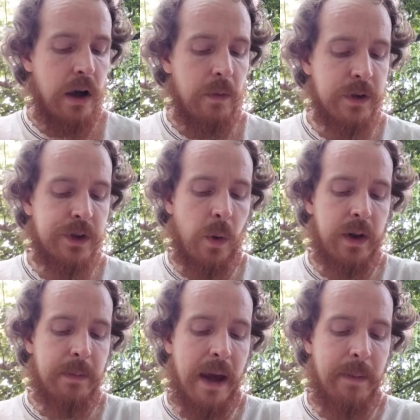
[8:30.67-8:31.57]
Restoring
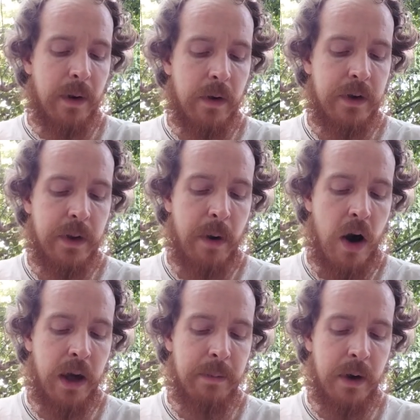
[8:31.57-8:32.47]
the paper to the
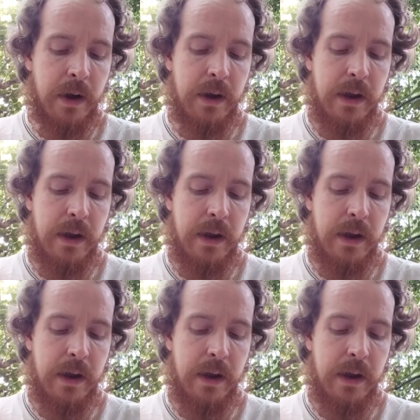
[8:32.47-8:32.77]
pocketbook